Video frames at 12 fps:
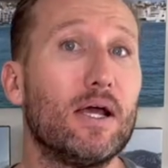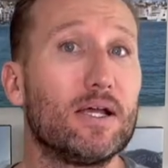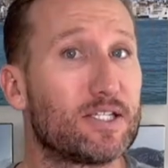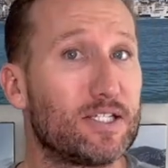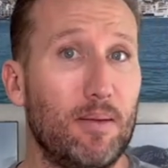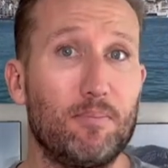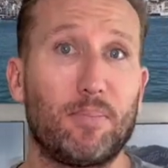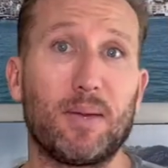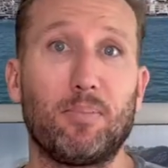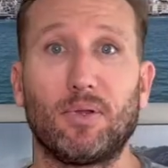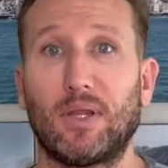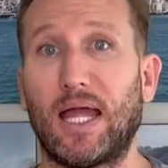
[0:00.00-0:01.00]
Some
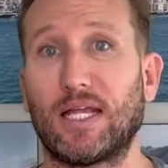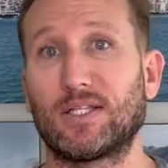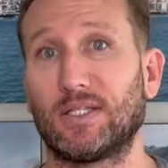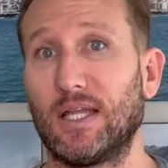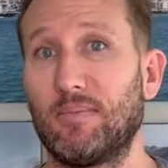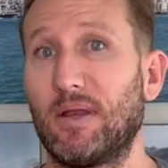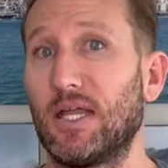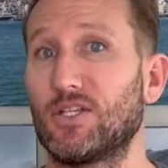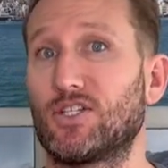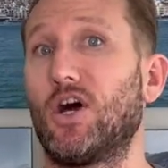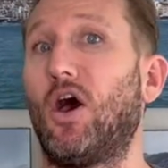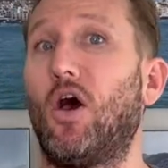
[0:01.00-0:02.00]
people like to limit it
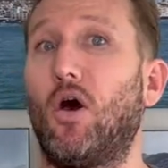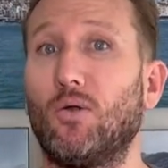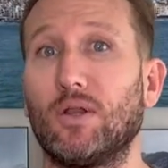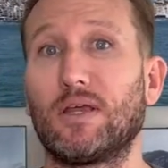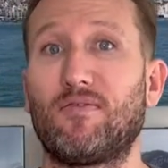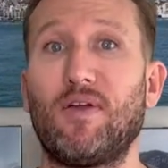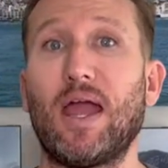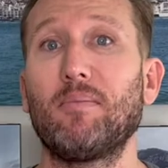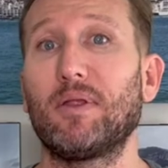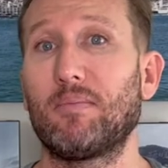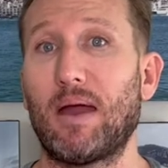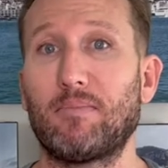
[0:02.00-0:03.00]
to only
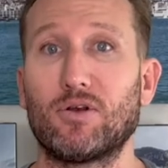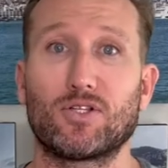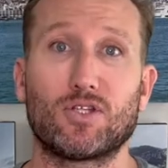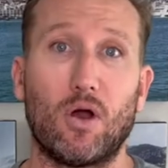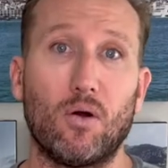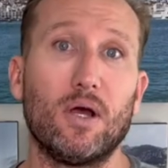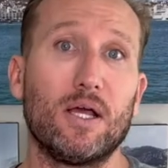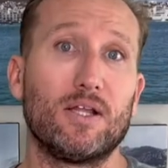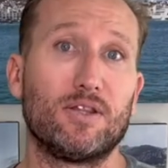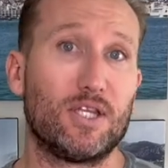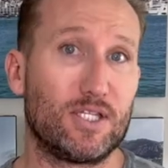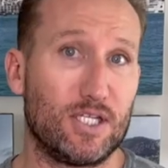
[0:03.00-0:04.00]
family members so
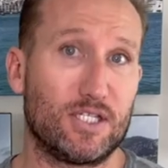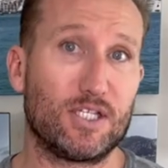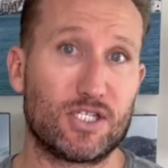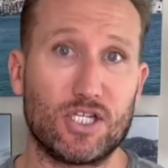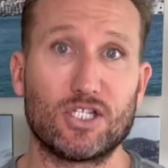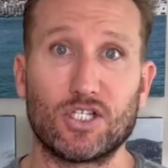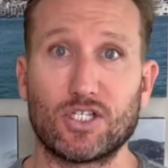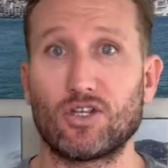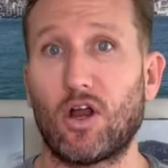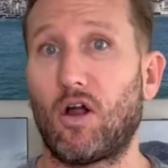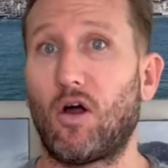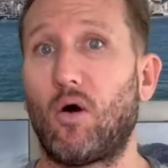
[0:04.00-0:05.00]
that the decisions
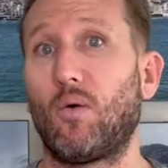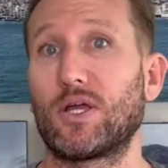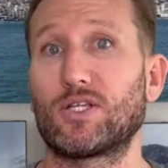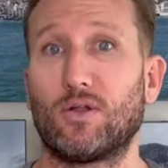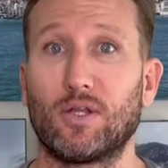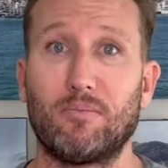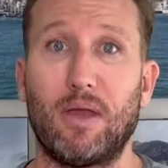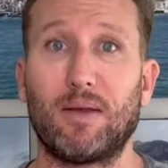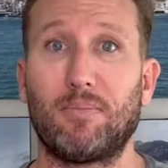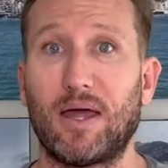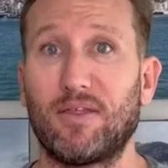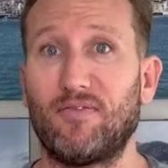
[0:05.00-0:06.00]
are always only made
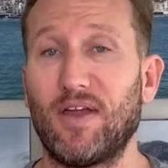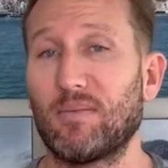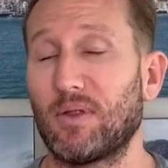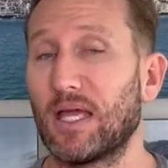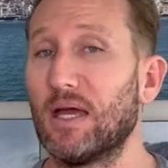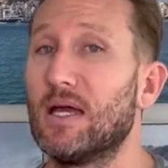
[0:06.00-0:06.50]
by the family.